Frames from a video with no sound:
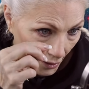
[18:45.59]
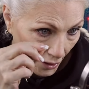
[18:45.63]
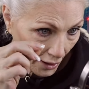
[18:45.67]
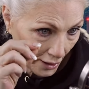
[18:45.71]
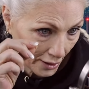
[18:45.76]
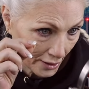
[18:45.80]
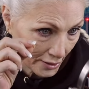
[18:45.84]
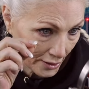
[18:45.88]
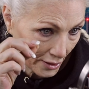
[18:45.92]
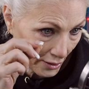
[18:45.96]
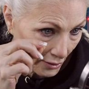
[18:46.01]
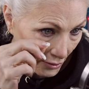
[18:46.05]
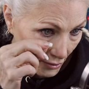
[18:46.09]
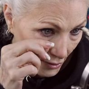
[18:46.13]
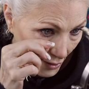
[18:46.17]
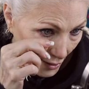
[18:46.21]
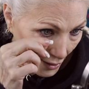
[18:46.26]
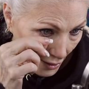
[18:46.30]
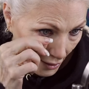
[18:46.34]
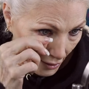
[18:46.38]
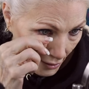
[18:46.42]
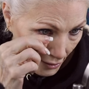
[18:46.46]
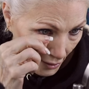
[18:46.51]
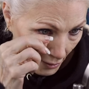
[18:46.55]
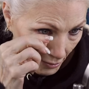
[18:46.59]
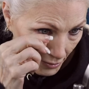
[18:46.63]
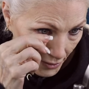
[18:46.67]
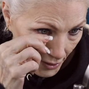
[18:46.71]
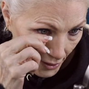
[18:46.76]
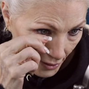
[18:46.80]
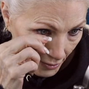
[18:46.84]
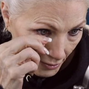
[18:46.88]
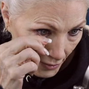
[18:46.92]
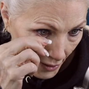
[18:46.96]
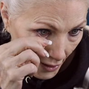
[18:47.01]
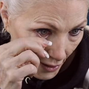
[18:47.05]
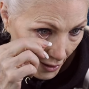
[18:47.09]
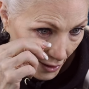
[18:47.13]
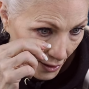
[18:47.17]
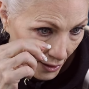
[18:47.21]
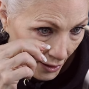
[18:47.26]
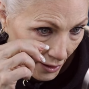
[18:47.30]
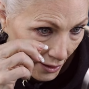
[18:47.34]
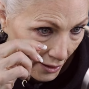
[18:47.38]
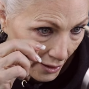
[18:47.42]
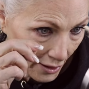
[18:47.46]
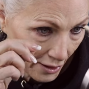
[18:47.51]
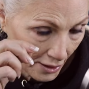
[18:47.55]
because I don't like clumps in my
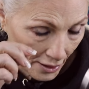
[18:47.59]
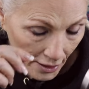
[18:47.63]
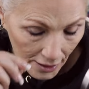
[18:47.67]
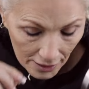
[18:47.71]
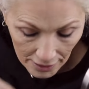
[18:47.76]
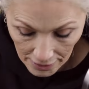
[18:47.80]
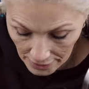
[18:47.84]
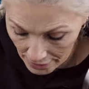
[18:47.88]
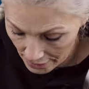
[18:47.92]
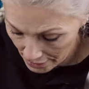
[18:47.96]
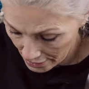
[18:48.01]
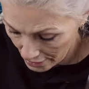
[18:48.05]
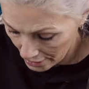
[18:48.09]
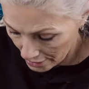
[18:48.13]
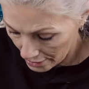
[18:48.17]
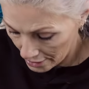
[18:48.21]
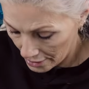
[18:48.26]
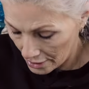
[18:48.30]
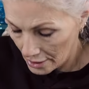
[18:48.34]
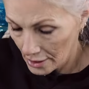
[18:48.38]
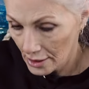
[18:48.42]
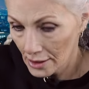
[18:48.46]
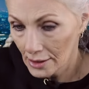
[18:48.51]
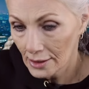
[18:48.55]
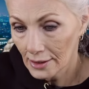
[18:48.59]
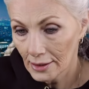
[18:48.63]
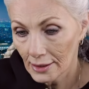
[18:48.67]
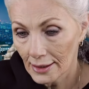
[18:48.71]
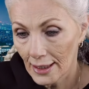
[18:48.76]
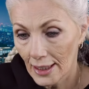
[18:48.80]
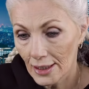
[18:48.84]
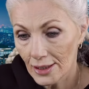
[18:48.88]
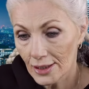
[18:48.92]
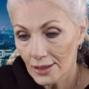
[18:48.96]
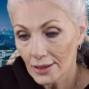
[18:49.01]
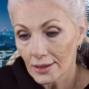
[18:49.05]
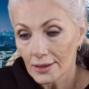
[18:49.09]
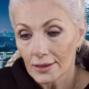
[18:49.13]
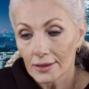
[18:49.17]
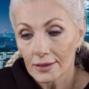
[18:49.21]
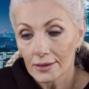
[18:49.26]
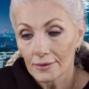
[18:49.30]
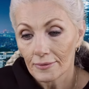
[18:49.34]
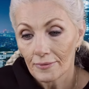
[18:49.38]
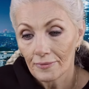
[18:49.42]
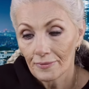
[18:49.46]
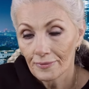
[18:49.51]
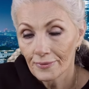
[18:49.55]
lashes.